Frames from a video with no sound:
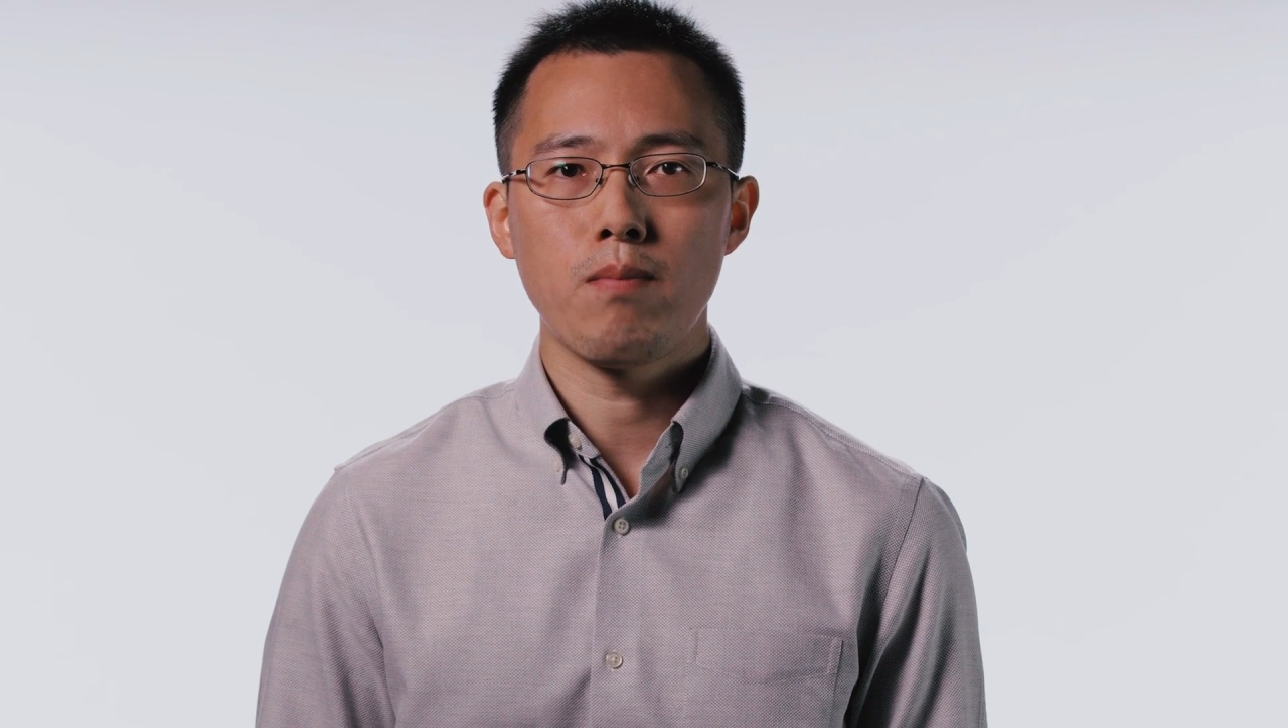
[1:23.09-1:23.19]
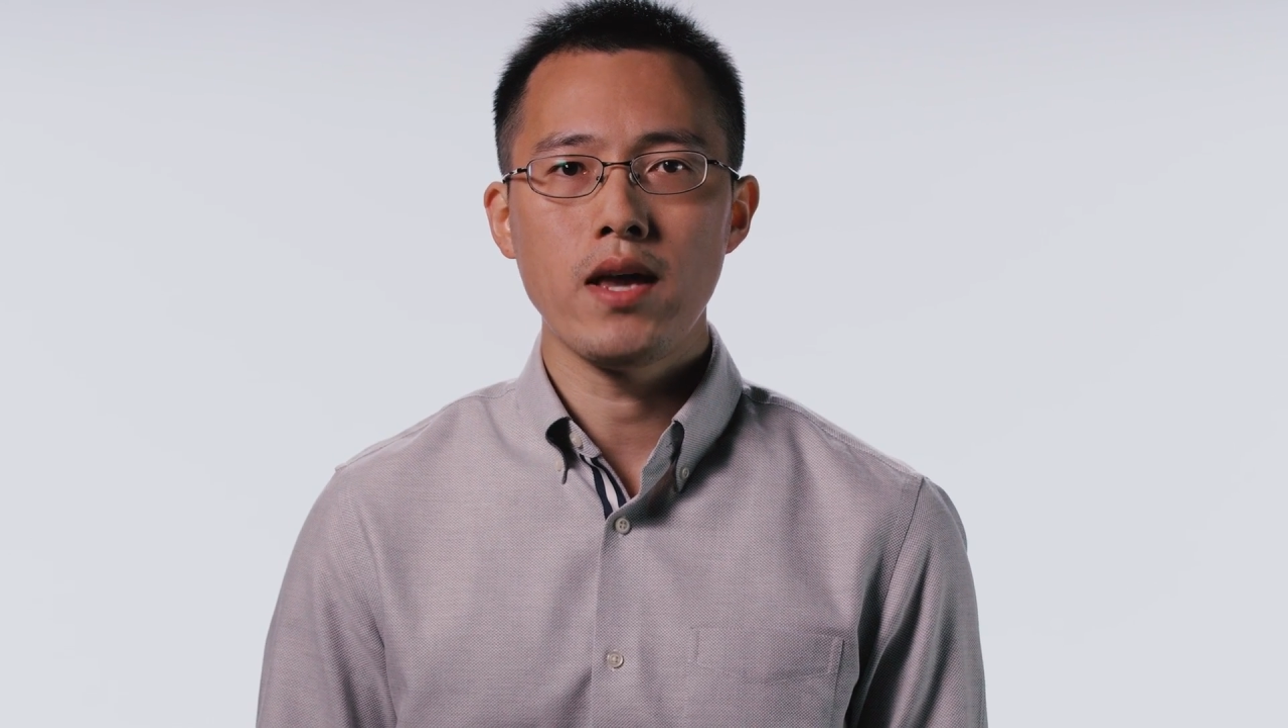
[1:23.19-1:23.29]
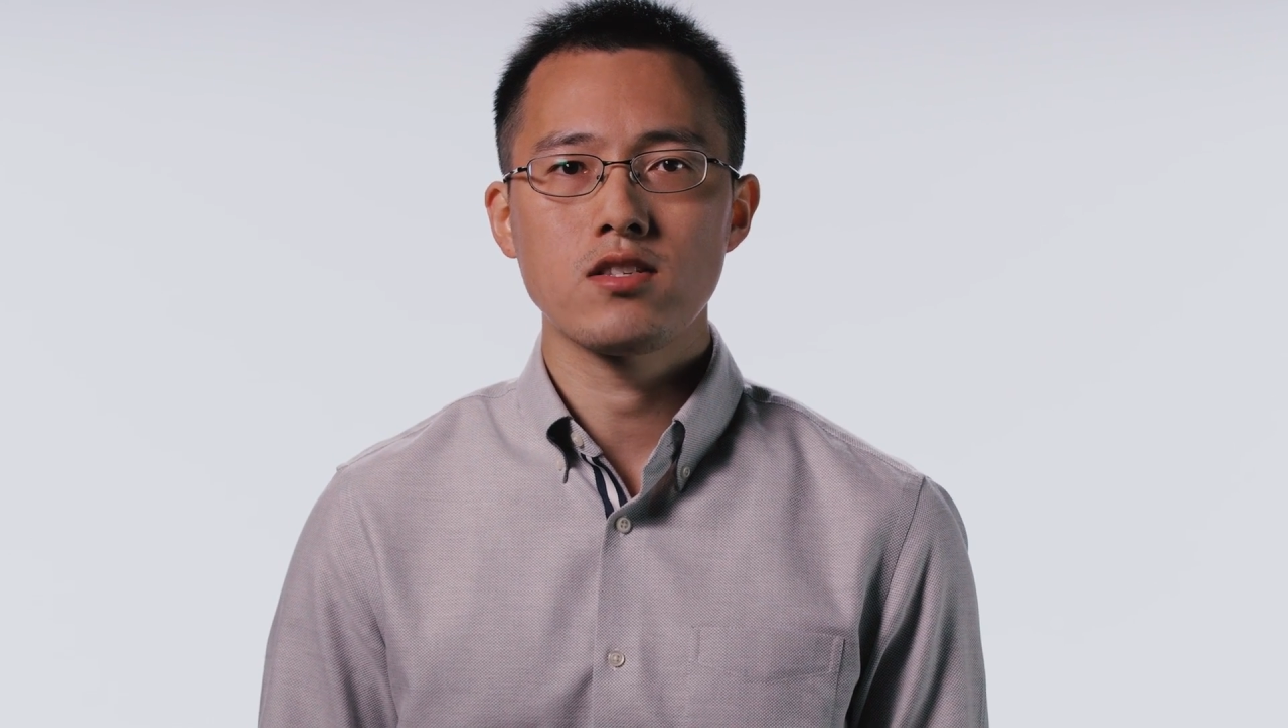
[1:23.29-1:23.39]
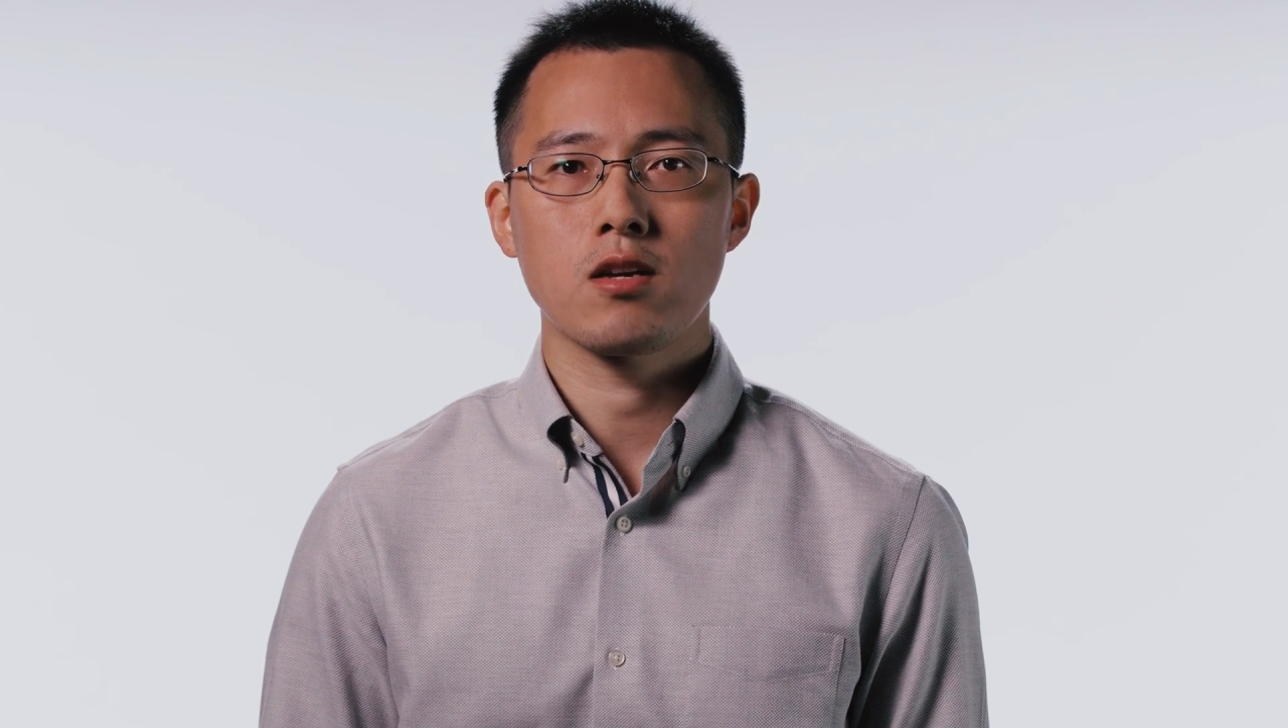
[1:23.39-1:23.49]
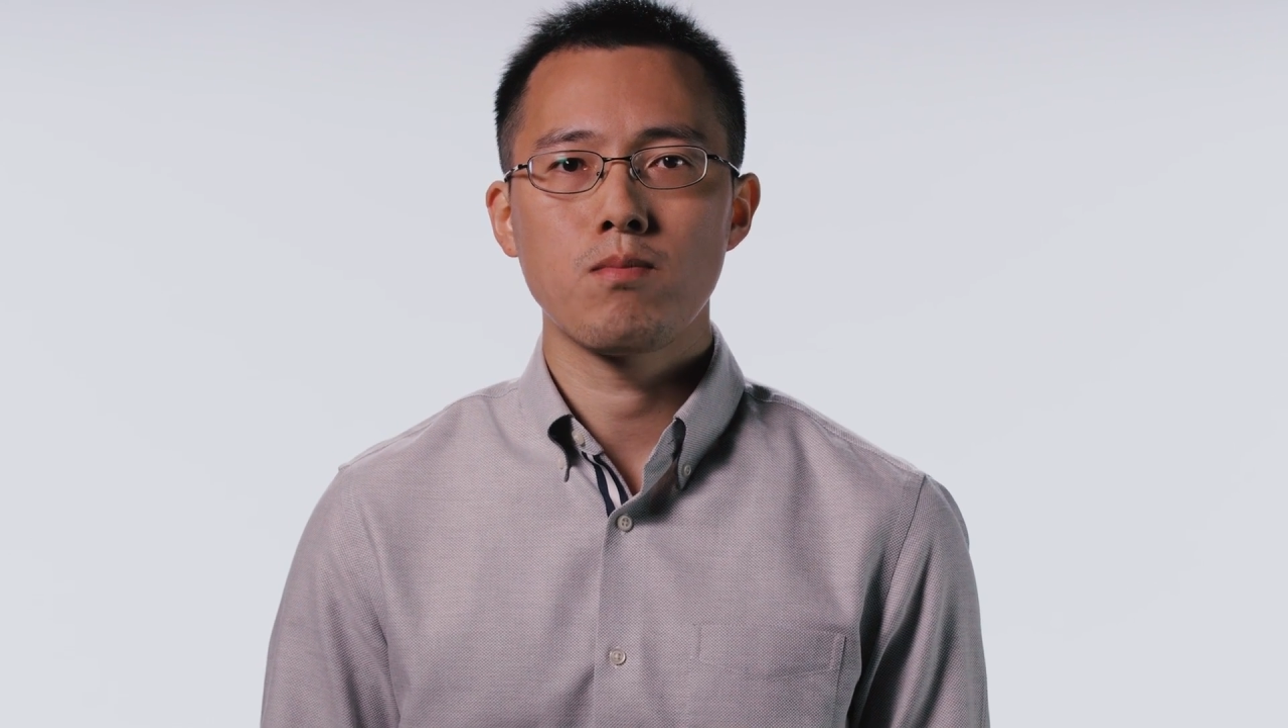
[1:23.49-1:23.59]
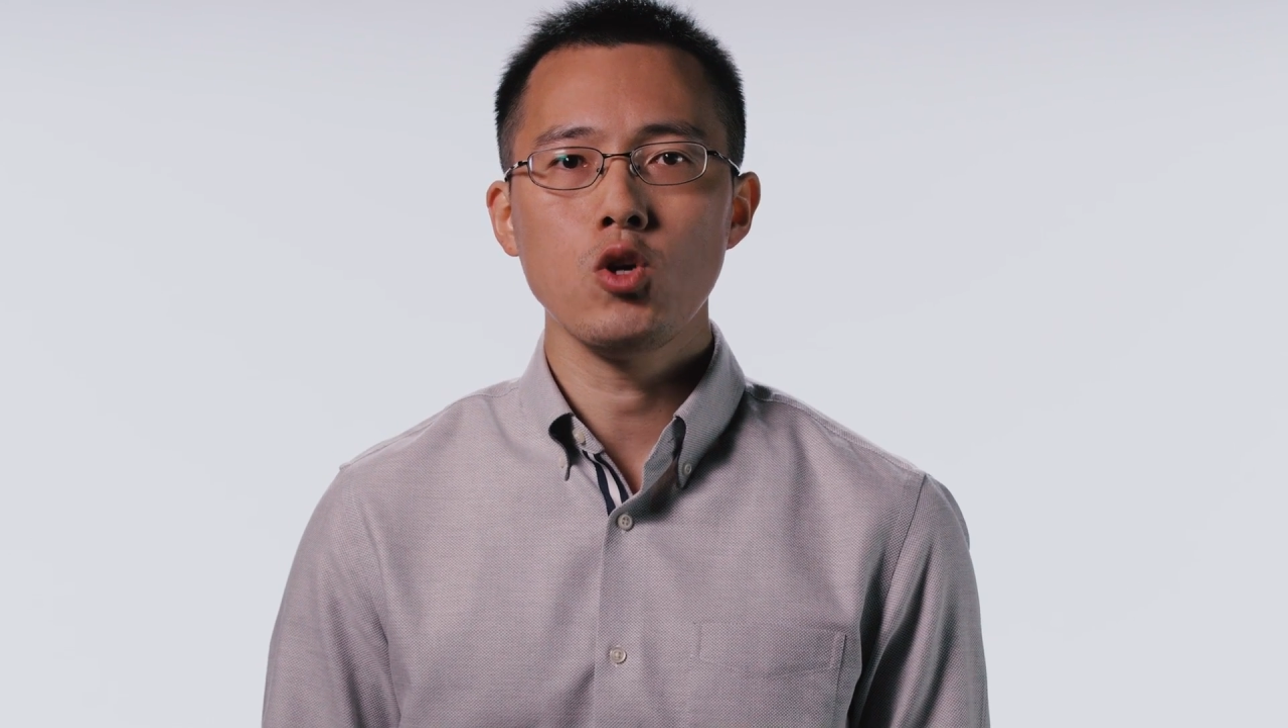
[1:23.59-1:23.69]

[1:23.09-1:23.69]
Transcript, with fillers: basic